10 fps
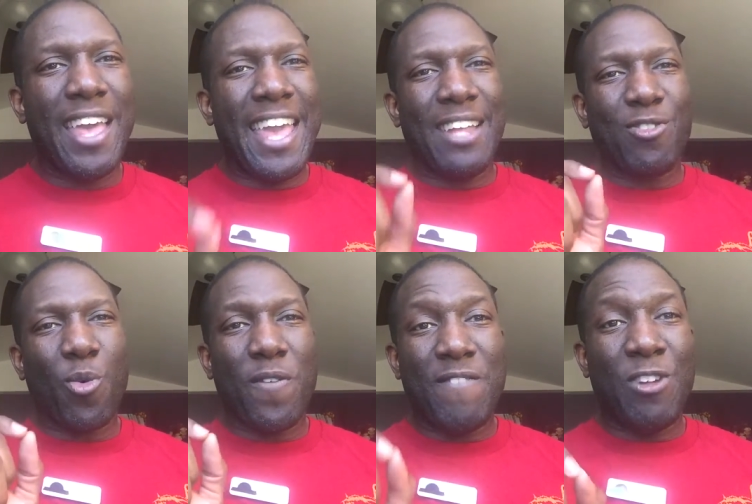and so
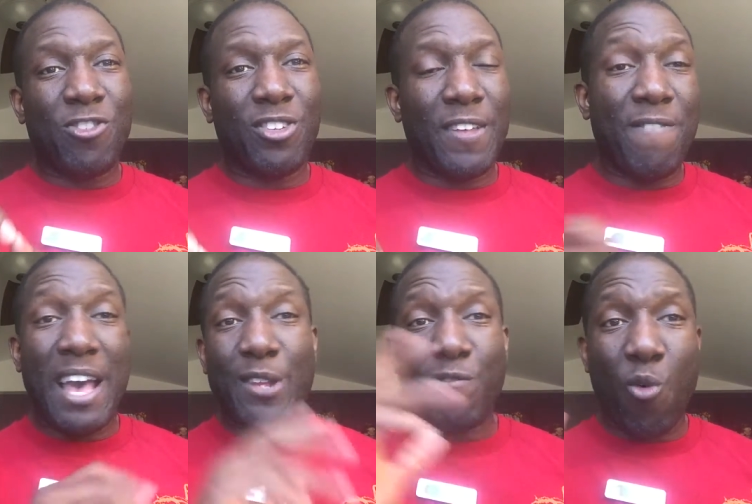eventually,
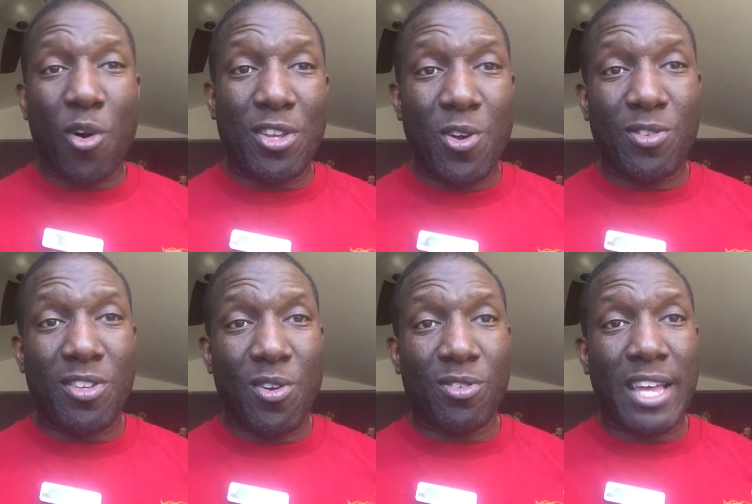fast forward years and
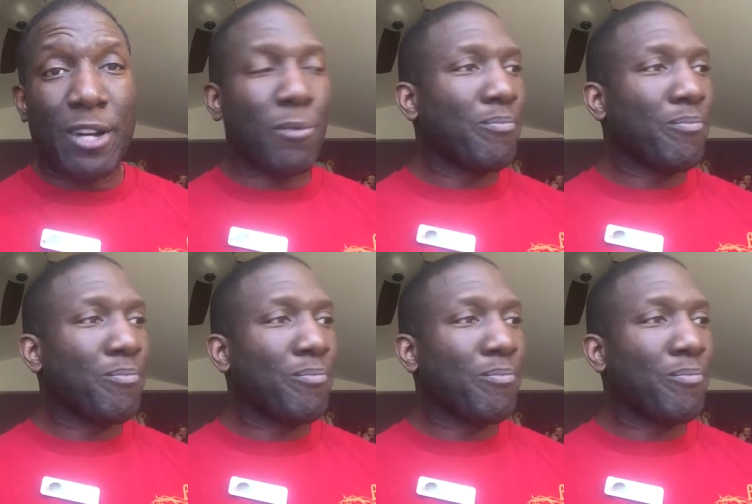years later,